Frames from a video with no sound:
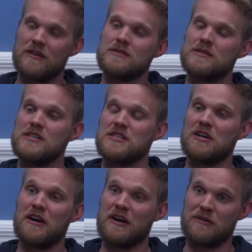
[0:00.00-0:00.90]

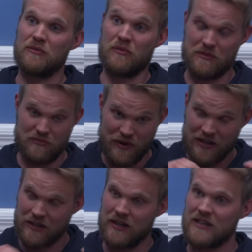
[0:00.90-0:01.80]
CCR, we're
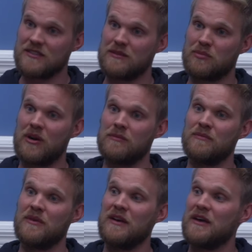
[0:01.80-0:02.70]
recognizing the
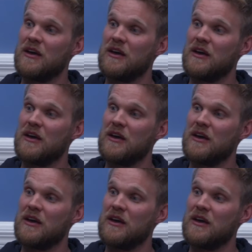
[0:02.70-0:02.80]
problem.